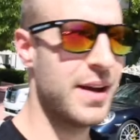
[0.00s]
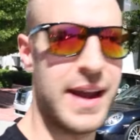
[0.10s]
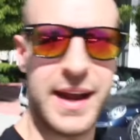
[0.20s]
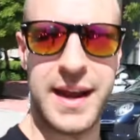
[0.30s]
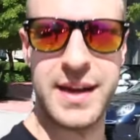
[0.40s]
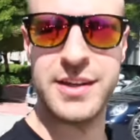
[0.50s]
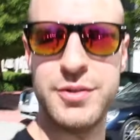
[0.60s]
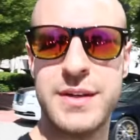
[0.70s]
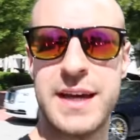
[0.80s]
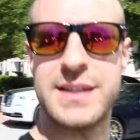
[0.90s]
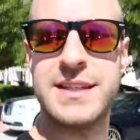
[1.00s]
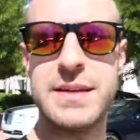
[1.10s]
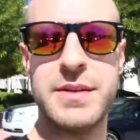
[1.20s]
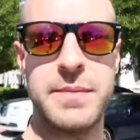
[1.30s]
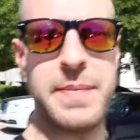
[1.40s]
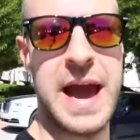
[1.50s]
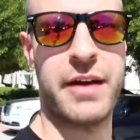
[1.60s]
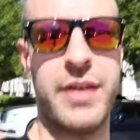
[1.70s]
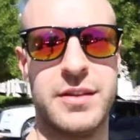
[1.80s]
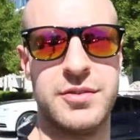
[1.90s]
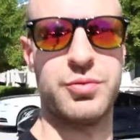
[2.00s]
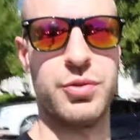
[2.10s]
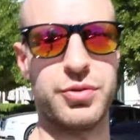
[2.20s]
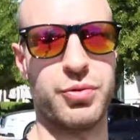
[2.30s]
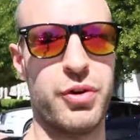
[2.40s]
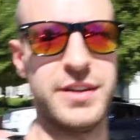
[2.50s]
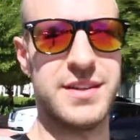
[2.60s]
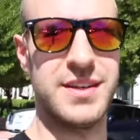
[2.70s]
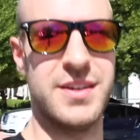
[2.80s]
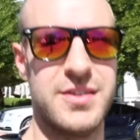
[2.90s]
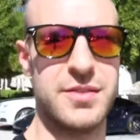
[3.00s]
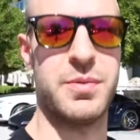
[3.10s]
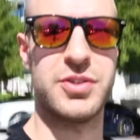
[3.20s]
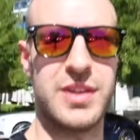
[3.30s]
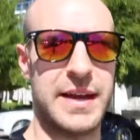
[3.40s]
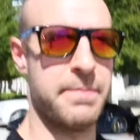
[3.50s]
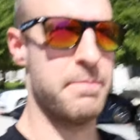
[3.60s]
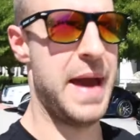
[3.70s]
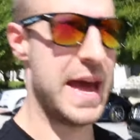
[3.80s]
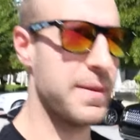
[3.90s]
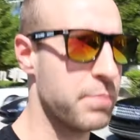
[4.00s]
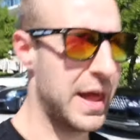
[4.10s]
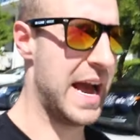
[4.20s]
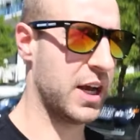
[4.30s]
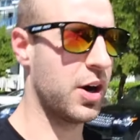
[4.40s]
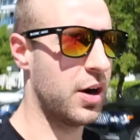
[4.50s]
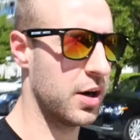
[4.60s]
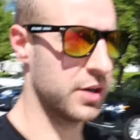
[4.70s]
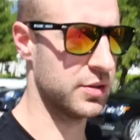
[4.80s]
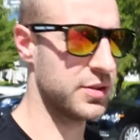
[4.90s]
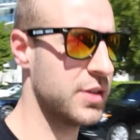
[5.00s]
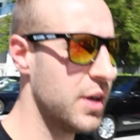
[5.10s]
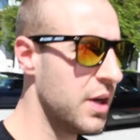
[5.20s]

And you can kind of see them in the background. There's Rolls Royces, a bunch of like matted black cars.